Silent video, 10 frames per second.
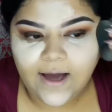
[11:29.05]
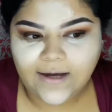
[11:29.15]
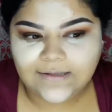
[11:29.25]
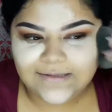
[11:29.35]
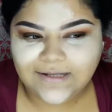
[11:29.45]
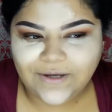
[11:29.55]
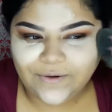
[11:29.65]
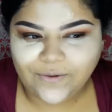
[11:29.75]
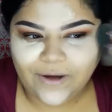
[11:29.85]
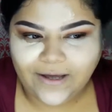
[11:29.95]

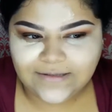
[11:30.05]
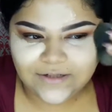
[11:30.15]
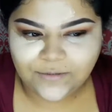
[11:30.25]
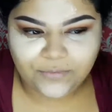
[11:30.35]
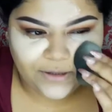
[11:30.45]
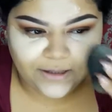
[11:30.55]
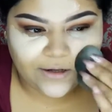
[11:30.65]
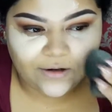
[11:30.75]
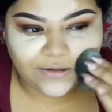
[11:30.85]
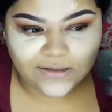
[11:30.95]
until I started putting it
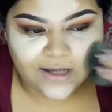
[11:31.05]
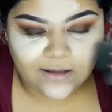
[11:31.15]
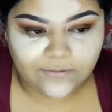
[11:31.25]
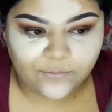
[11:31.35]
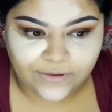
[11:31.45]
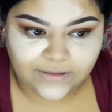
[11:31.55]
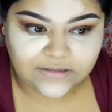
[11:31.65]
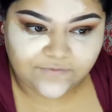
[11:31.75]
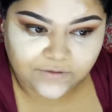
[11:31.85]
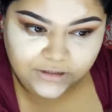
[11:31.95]
on with
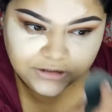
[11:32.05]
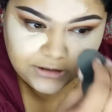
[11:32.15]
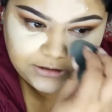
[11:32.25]
this foundation.